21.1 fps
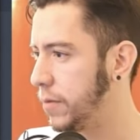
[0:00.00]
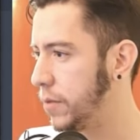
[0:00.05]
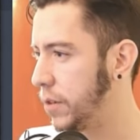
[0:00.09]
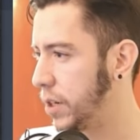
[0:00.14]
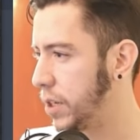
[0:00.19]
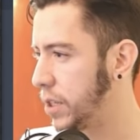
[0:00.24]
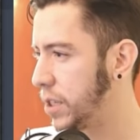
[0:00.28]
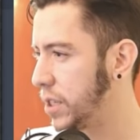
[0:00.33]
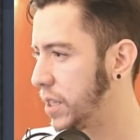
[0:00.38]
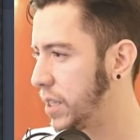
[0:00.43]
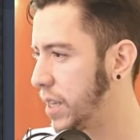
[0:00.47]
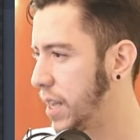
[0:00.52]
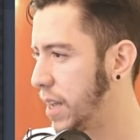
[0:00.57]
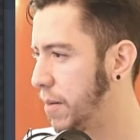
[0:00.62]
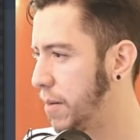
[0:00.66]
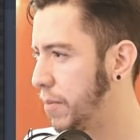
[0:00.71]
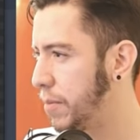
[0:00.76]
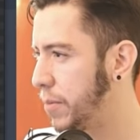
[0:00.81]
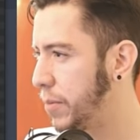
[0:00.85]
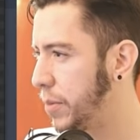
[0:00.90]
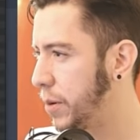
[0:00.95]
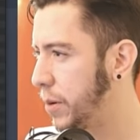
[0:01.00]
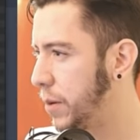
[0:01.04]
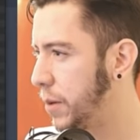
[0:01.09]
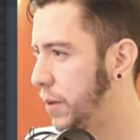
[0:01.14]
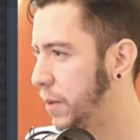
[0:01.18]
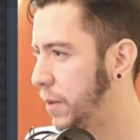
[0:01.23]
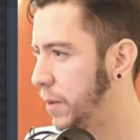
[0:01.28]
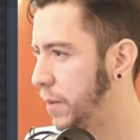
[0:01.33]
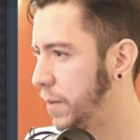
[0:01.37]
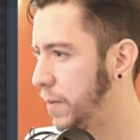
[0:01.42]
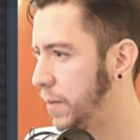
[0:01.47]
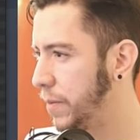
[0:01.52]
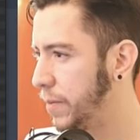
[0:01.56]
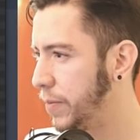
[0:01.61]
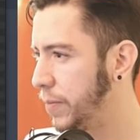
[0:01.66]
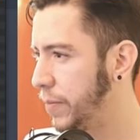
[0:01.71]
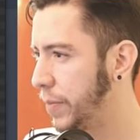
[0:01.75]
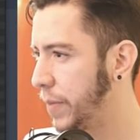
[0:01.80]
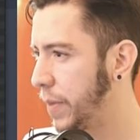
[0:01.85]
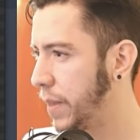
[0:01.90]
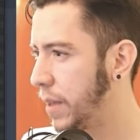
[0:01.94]
example,
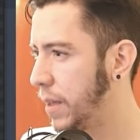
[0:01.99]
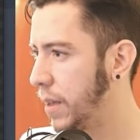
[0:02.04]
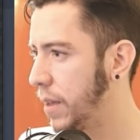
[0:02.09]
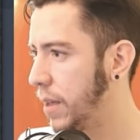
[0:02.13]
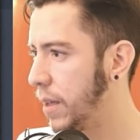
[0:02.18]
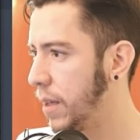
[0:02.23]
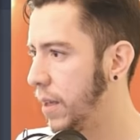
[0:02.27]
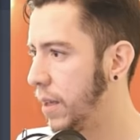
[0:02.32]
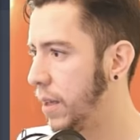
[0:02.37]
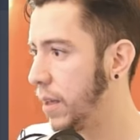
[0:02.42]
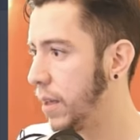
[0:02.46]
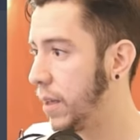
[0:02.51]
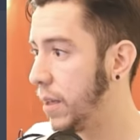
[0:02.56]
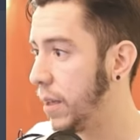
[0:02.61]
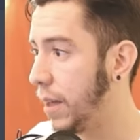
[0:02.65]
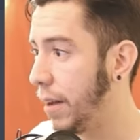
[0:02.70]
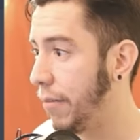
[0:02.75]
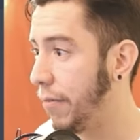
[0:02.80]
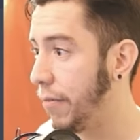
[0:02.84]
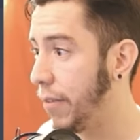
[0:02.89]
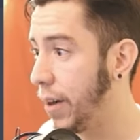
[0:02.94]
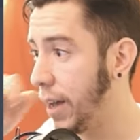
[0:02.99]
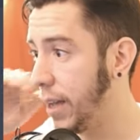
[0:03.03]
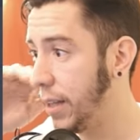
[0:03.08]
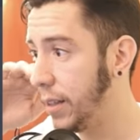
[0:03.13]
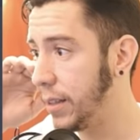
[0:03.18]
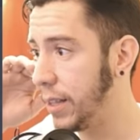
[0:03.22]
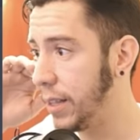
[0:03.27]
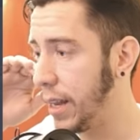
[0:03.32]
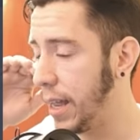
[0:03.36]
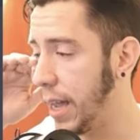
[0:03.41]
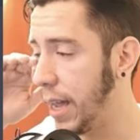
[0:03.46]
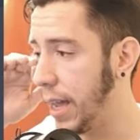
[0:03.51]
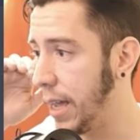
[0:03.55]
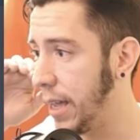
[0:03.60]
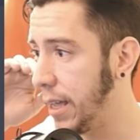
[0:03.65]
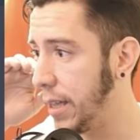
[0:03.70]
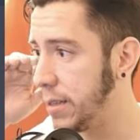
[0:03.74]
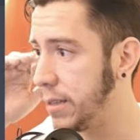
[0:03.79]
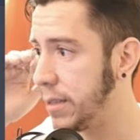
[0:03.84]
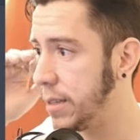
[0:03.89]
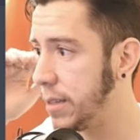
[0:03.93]
a file
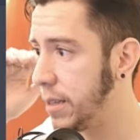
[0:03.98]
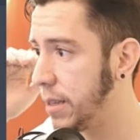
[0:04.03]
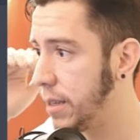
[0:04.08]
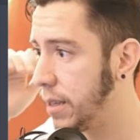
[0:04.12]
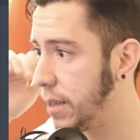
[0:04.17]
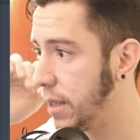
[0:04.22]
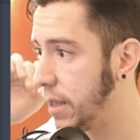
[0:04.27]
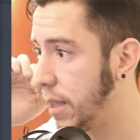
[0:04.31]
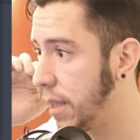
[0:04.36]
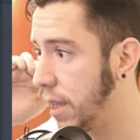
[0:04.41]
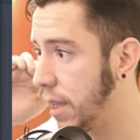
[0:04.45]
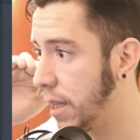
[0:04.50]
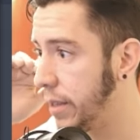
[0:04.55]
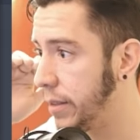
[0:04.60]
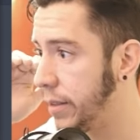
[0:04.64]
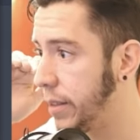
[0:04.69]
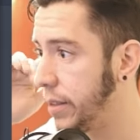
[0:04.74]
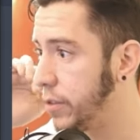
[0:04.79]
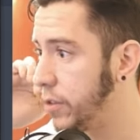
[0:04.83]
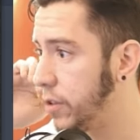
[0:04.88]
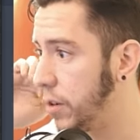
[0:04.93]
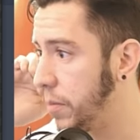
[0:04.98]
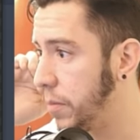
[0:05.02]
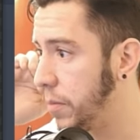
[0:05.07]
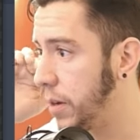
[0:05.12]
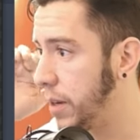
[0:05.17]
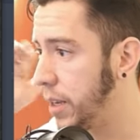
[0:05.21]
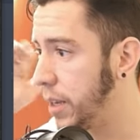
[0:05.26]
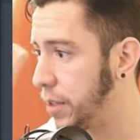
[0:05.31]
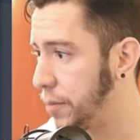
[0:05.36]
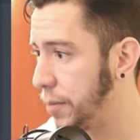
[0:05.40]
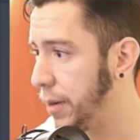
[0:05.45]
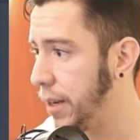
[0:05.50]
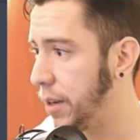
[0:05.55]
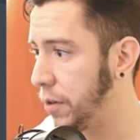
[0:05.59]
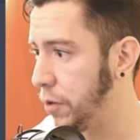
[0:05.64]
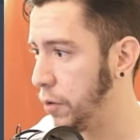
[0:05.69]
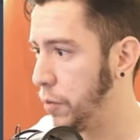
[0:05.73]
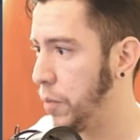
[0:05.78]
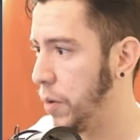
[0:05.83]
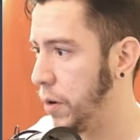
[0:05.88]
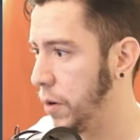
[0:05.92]
that someone has been a
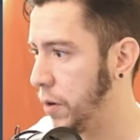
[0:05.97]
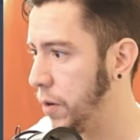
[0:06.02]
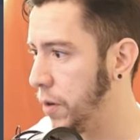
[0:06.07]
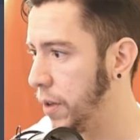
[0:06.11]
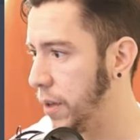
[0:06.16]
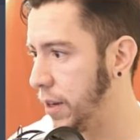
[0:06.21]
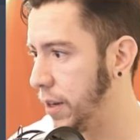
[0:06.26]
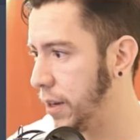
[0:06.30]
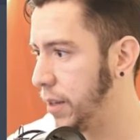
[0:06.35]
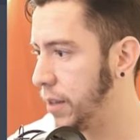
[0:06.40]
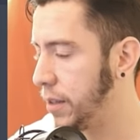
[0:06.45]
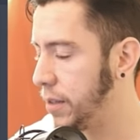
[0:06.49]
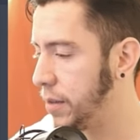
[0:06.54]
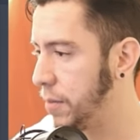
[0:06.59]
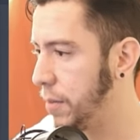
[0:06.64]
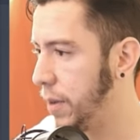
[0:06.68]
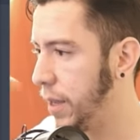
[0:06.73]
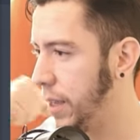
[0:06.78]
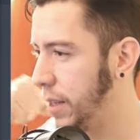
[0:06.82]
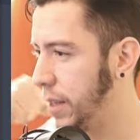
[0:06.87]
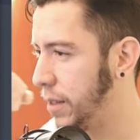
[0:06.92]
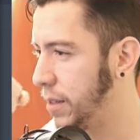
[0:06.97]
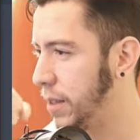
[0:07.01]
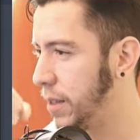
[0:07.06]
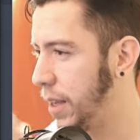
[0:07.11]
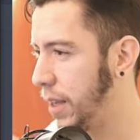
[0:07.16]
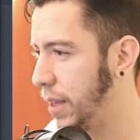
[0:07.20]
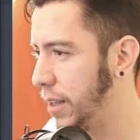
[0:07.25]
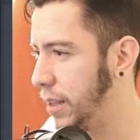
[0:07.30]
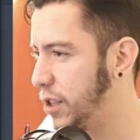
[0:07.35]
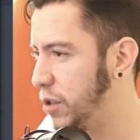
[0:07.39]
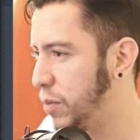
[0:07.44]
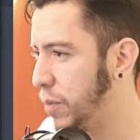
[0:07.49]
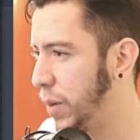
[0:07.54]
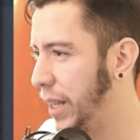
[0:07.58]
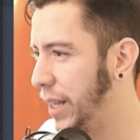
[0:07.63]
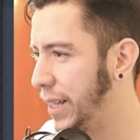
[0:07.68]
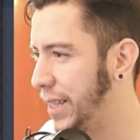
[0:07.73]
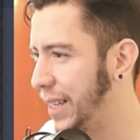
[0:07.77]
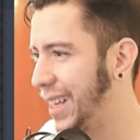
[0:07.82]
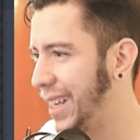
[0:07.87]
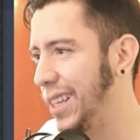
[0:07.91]
good boy and is being
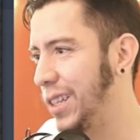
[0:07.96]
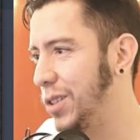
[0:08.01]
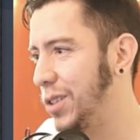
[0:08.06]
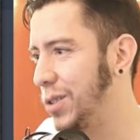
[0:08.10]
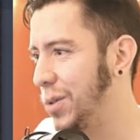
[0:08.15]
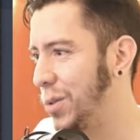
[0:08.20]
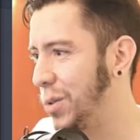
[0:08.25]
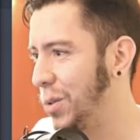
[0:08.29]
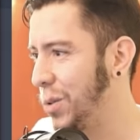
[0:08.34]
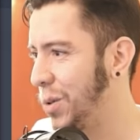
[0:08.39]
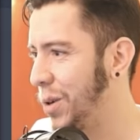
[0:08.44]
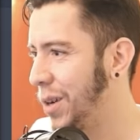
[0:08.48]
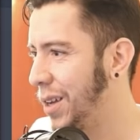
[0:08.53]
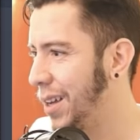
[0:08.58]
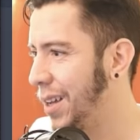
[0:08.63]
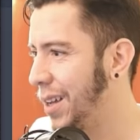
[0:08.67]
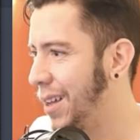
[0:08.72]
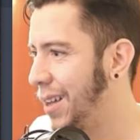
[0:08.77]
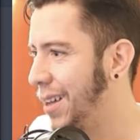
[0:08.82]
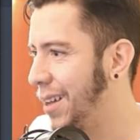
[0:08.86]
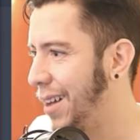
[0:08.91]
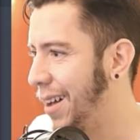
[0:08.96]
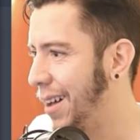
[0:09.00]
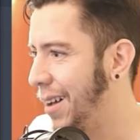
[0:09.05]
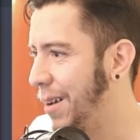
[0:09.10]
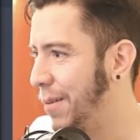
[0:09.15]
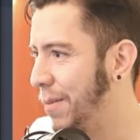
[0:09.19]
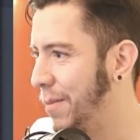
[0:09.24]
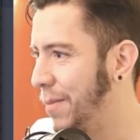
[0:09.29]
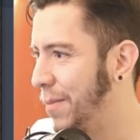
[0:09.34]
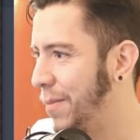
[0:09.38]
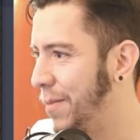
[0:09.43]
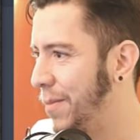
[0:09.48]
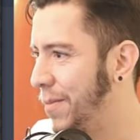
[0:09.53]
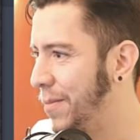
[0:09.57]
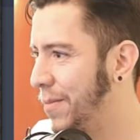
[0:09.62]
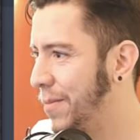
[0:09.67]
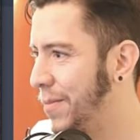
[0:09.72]
split into let's